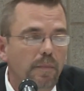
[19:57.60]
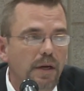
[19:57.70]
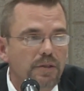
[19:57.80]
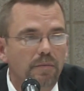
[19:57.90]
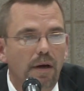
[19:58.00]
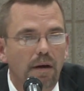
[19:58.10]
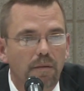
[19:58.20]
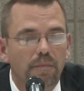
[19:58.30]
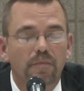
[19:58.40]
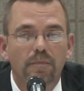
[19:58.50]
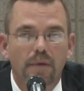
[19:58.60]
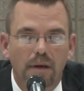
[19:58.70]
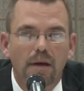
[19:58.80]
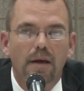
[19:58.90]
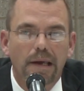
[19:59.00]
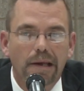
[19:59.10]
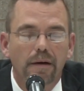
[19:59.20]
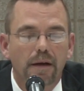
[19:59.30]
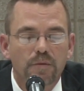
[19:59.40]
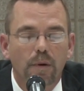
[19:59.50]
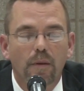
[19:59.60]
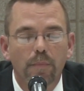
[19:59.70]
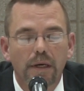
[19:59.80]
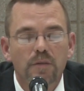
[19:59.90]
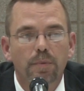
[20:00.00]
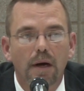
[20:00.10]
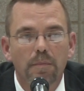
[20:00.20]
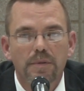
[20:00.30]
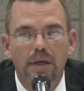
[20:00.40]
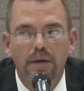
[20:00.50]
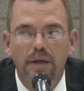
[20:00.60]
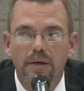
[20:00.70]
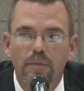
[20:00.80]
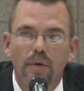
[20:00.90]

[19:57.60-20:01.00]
mentioned. Internet's one of the biggest problems out here.